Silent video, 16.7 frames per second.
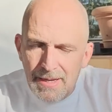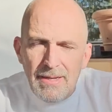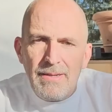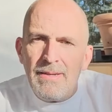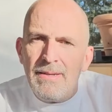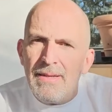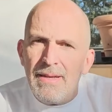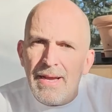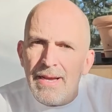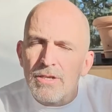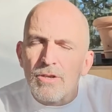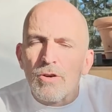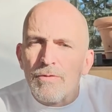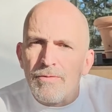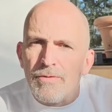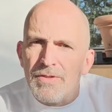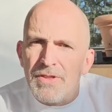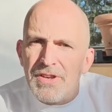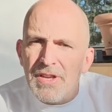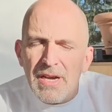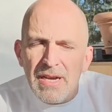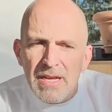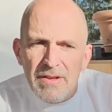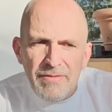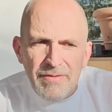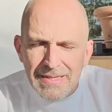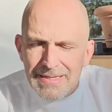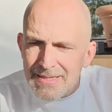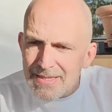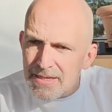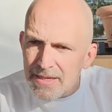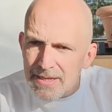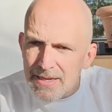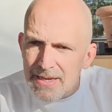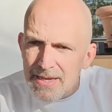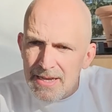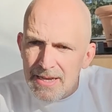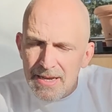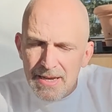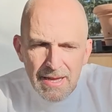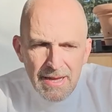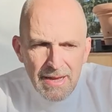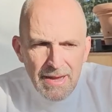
and go for the dive, and suddenly